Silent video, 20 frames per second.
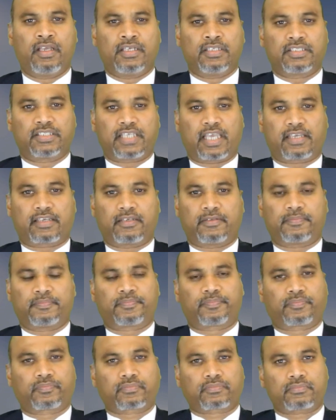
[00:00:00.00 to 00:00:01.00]
Second,
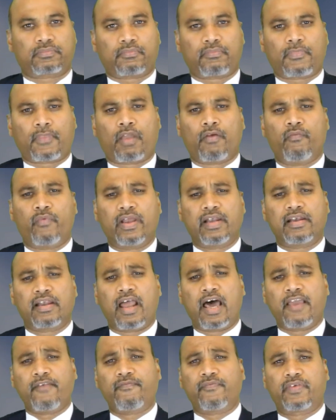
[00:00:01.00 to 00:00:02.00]
when
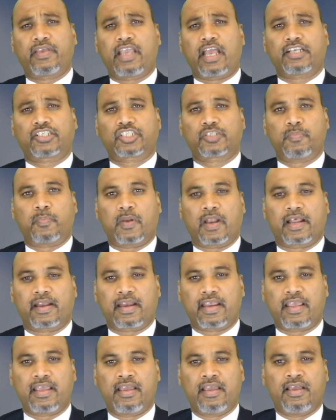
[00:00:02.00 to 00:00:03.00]
life gets
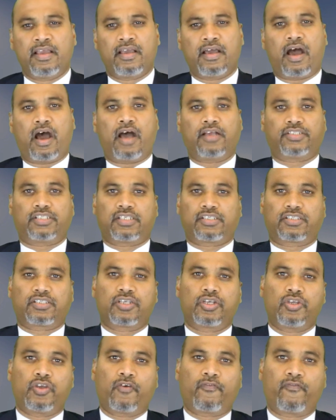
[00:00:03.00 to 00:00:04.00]
blurry,
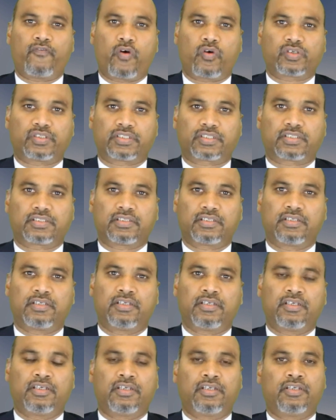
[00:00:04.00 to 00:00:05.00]
adjust your focus.
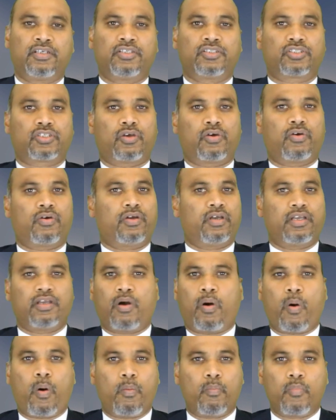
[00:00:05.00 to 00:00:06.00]
So
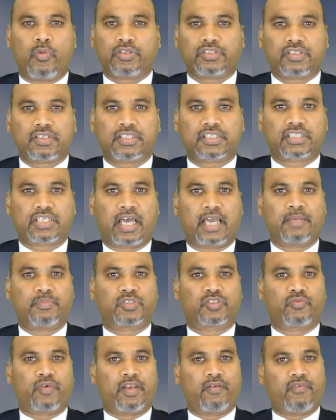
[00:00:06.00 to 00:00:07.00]
most of the
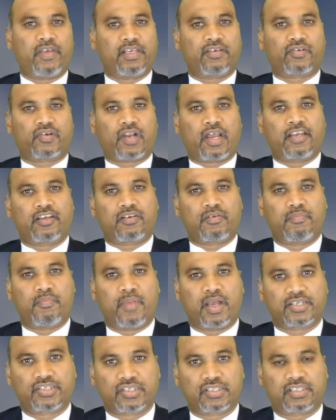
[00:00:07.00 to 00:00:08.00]
times when we try to
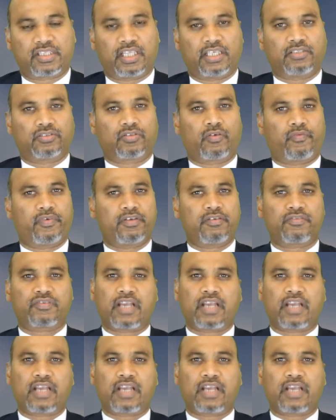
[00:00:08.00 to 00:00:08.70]
measure things, or when we